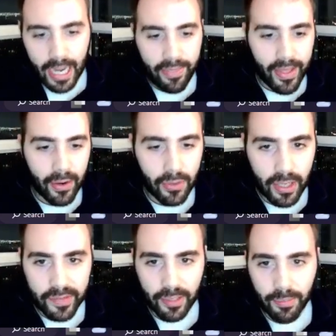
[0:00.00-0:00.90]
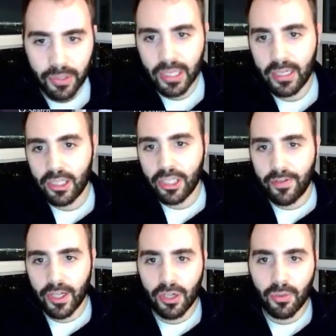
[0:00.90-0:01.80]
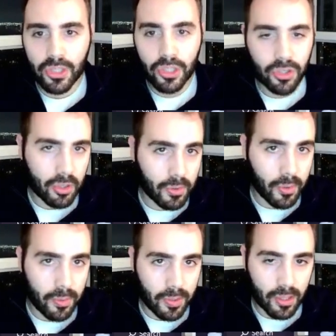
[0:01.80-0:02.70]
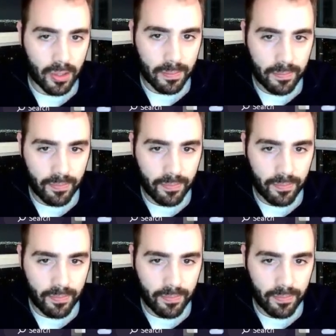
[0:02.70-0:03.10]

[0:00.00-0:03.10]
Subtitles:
And that'll give us a percentage figure, which is our growth return.